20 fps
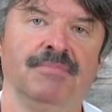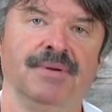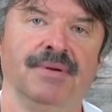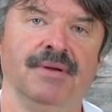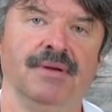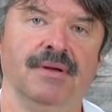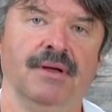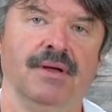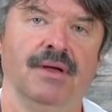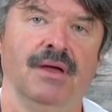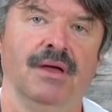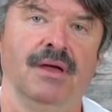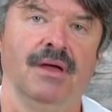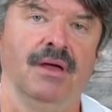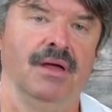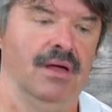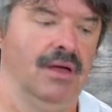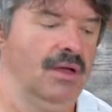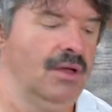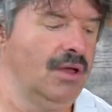
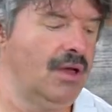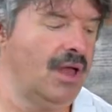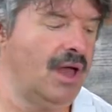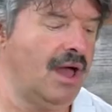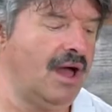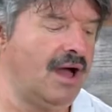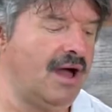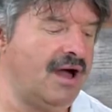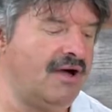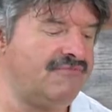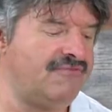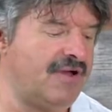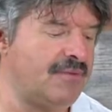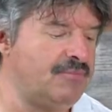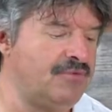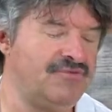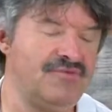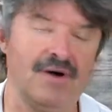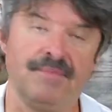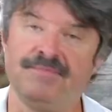If I
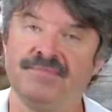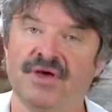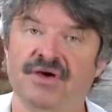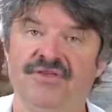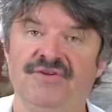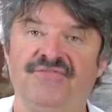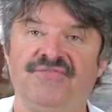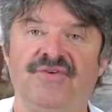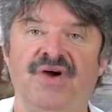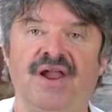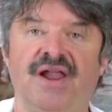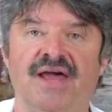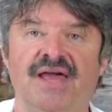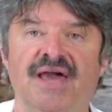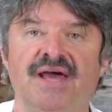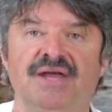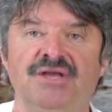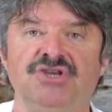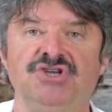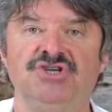move up another fret, I
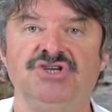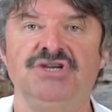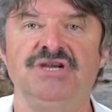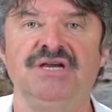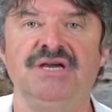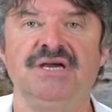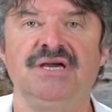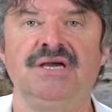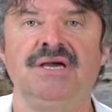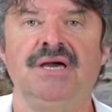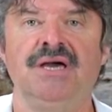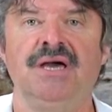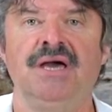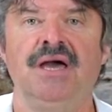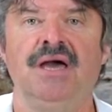get a G.